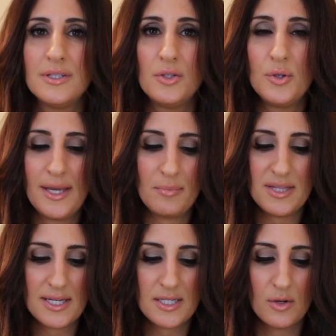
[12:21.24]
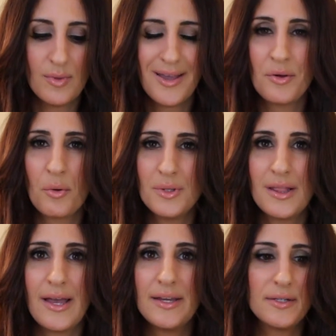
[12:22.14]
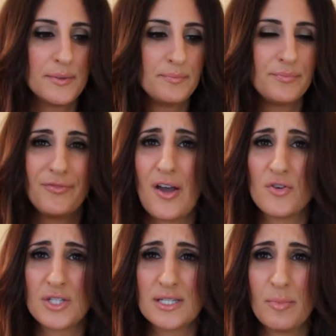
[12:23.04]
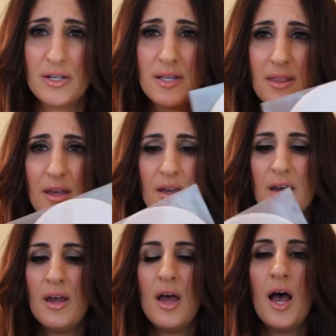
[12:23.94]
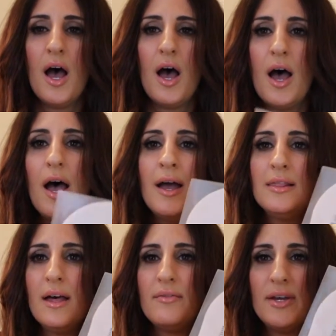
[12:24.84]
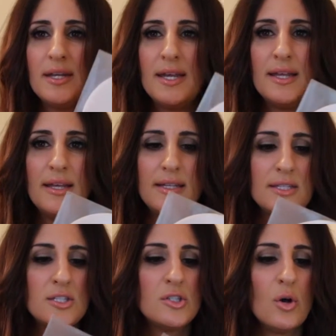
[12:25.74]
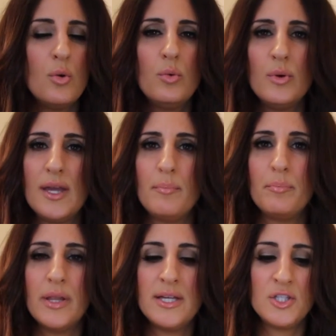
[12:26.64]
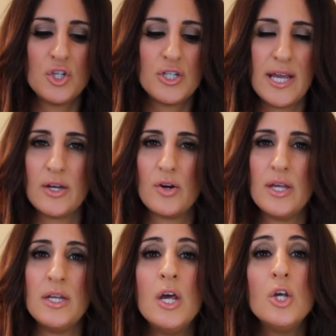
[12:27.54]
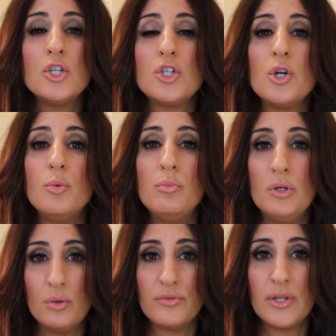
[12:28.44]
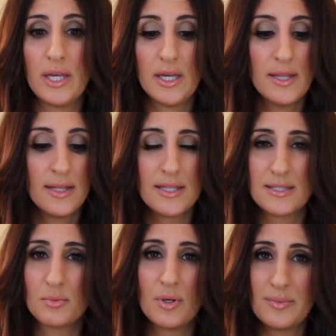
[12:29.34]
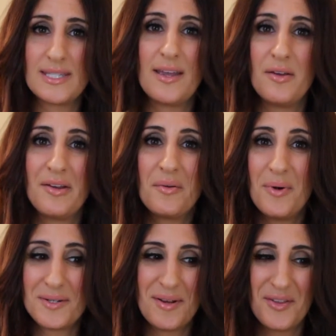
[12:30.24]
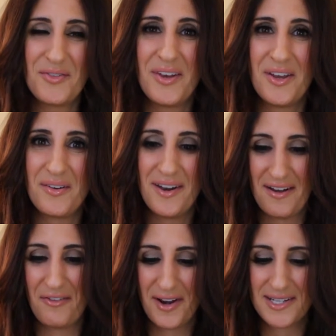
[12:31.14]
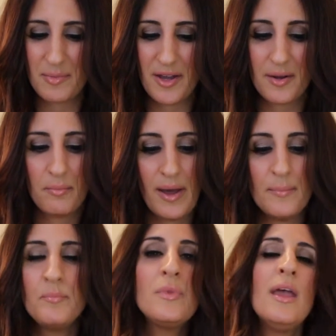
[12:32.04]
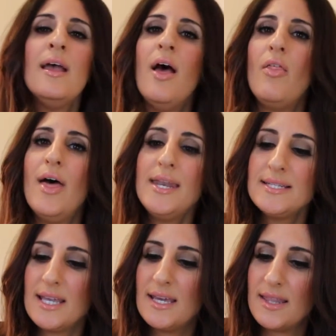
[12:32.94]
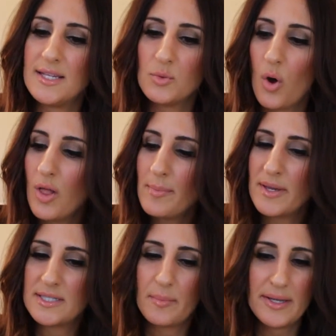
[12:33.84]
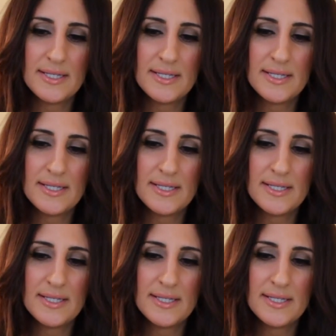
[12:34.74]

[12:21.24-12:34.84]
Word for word: You can't beat that deal. And they're only like five or six bucks, I think. I love it. it it's so, it blends your tanner in just beautifully. That's what I'm gonna say. Watch my other video and I'll rant about it. But that is it. That is all I picked up.